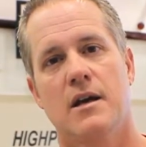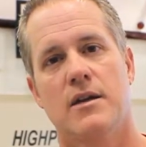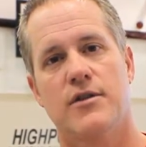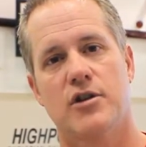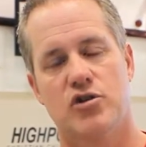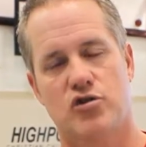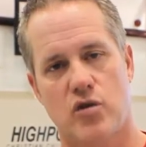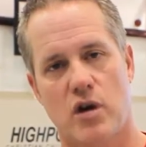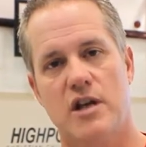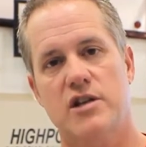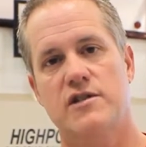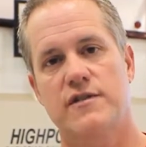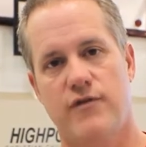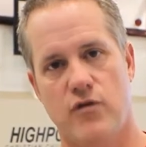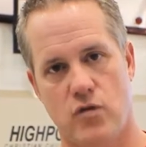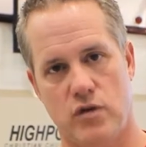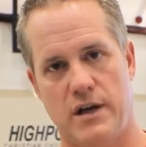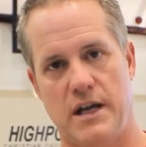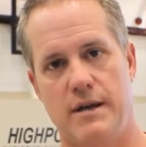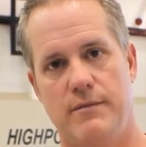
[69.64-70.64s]
the trust
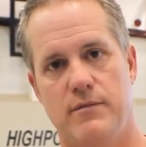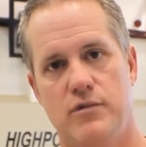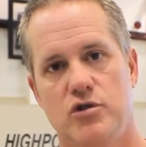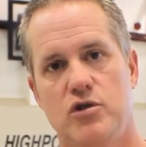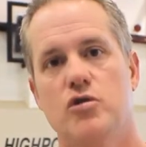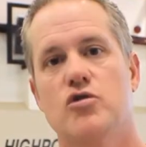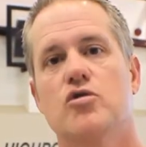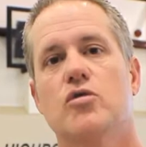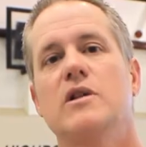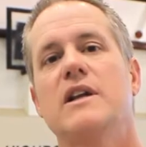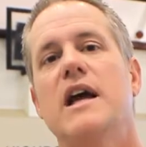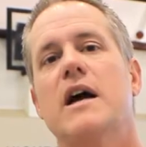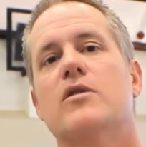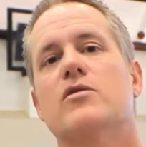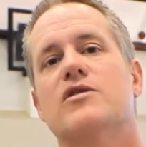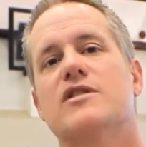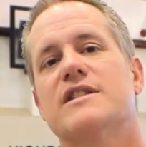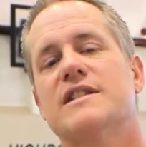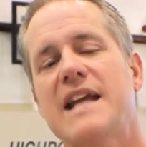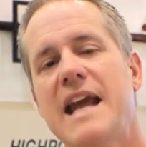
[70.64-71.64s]
for him? Do you truly
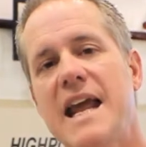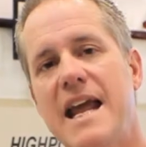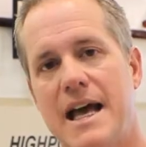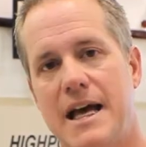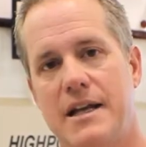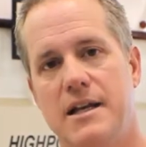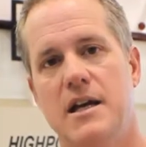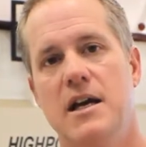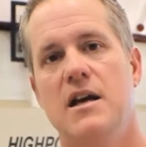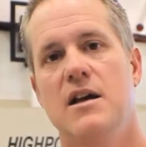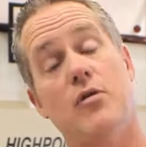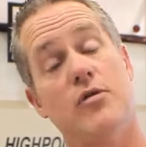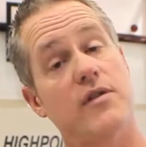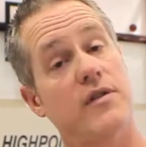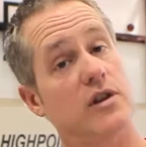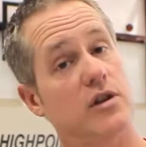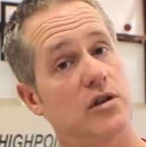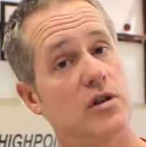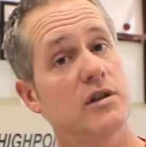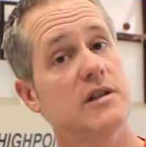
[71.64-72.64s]
understand both in
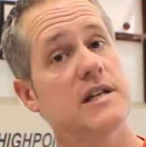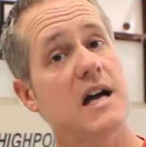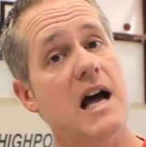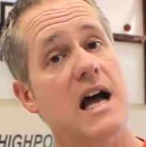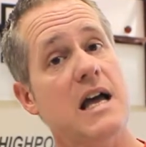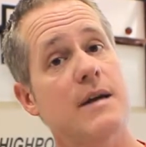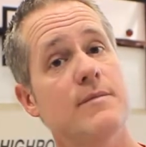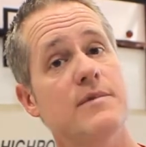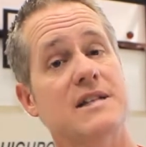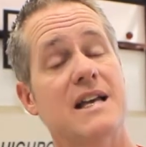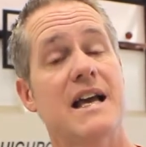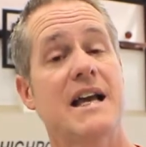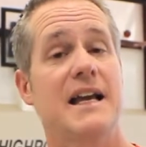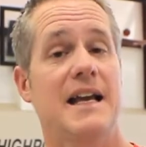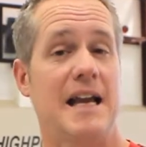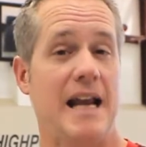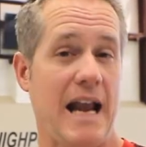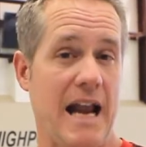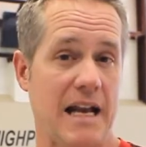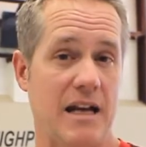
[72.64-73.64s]
the good times
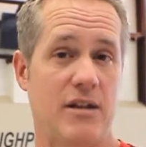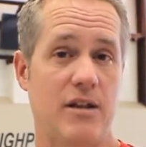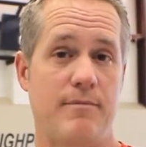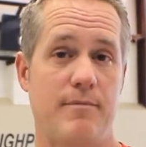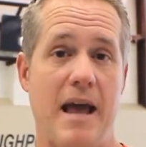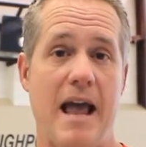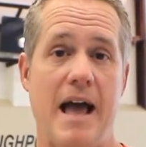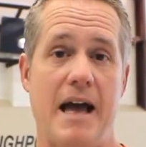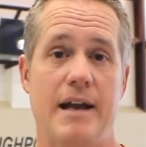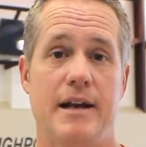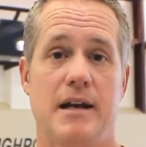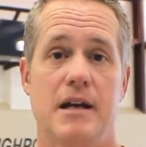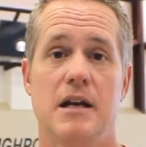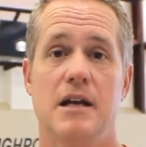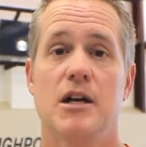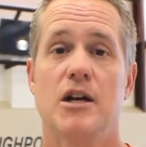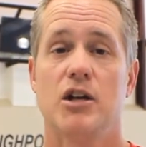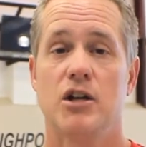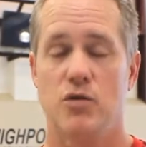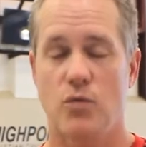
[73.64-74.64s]
and in the bad?
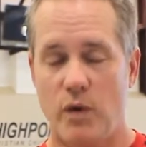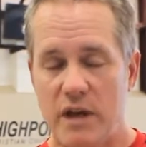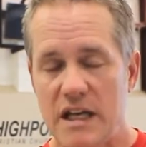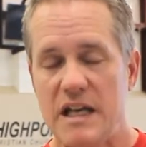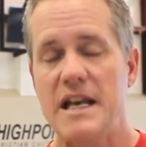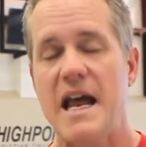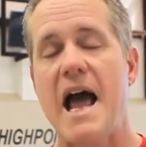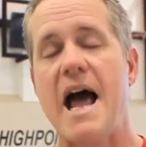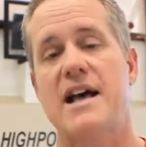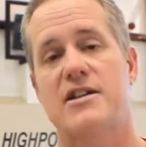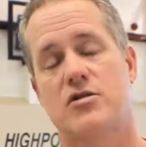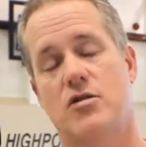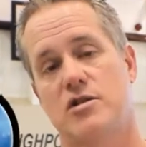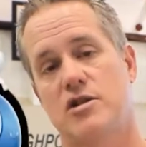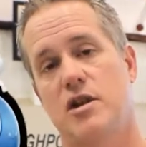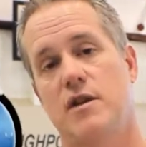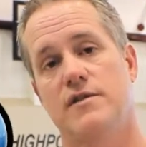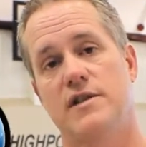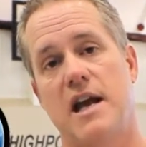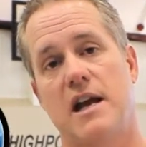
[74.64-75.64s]
We need to ask
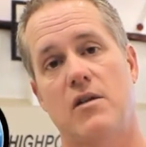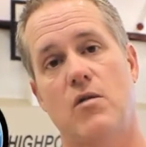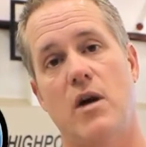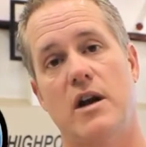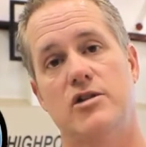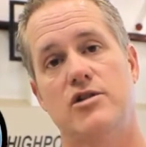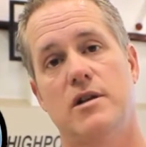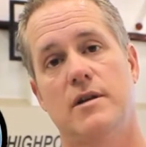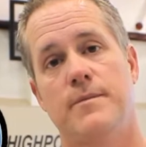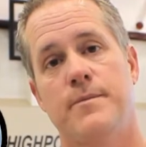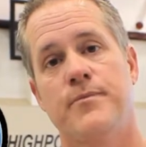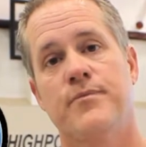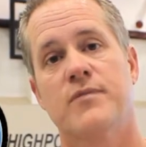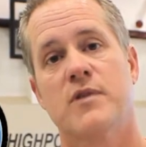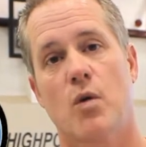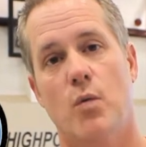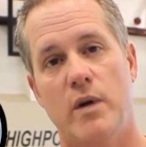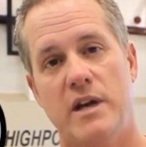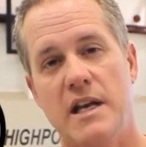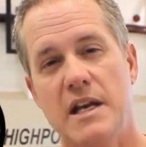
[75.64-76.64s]
ourselves that question.
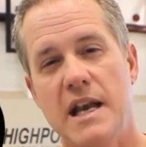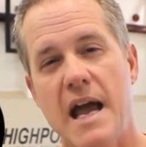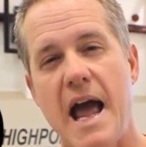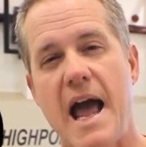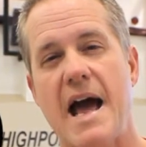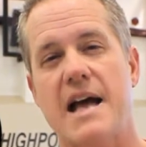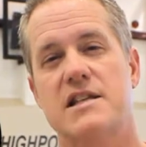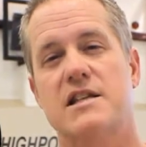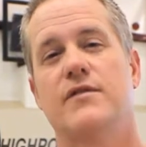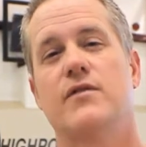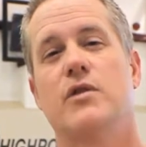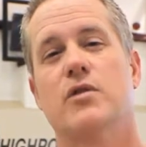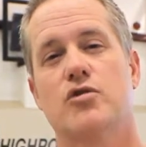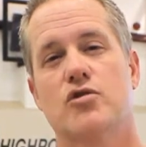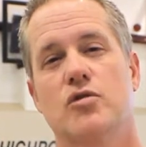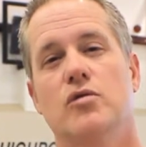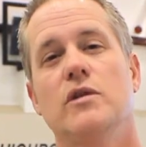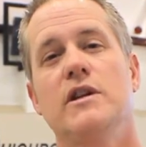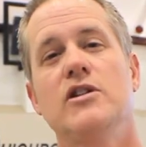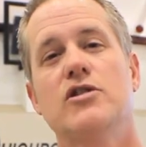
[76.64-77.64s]
We need to ask if we are
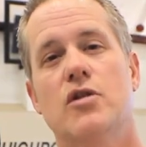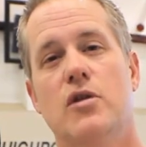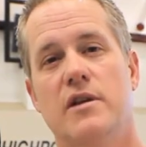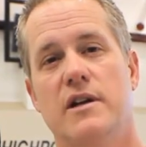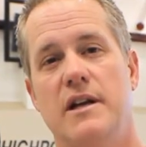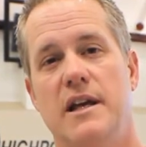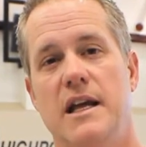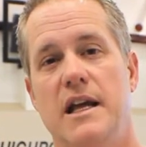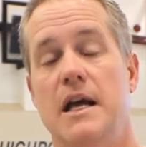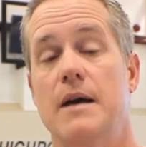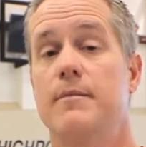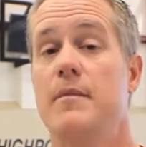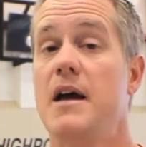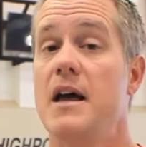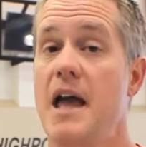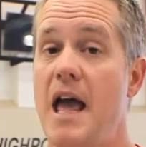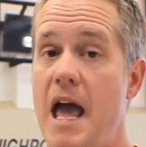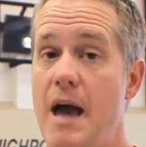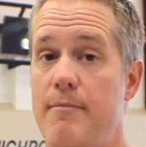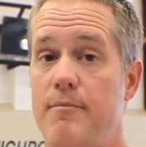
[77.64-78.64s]
truly turning to him
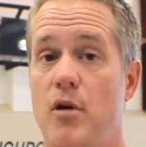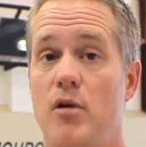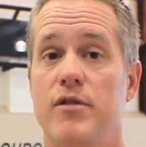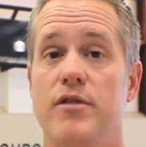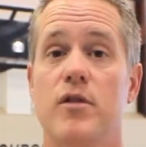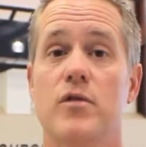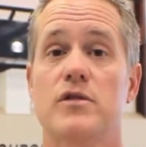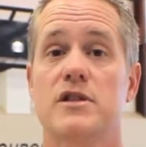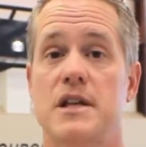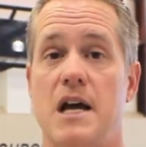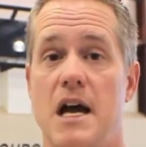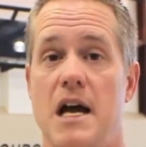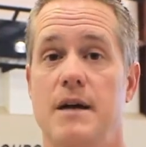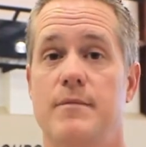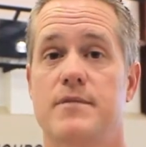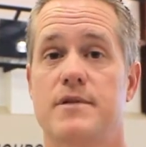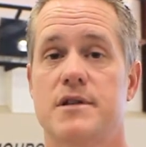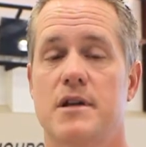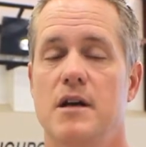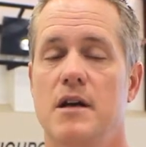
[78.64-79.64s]
at both those
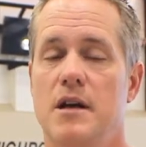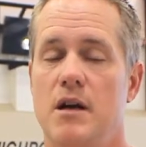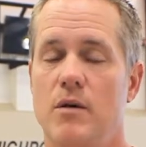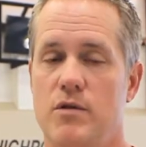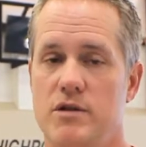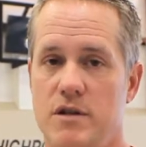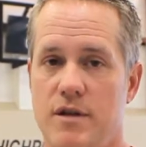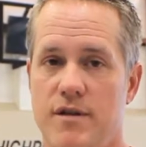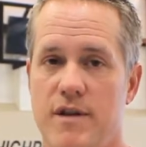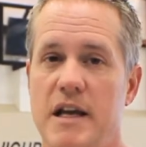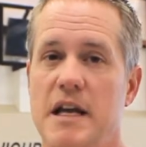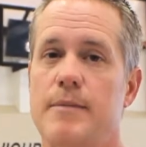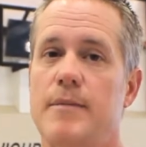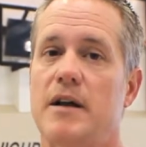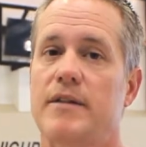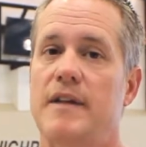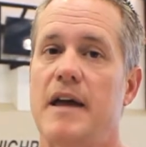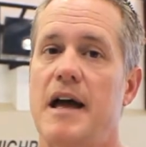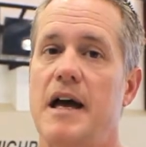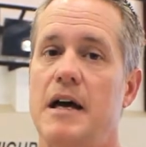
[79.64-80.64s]
times to think
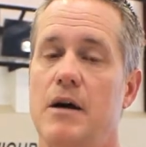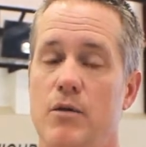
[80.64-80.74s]
about that.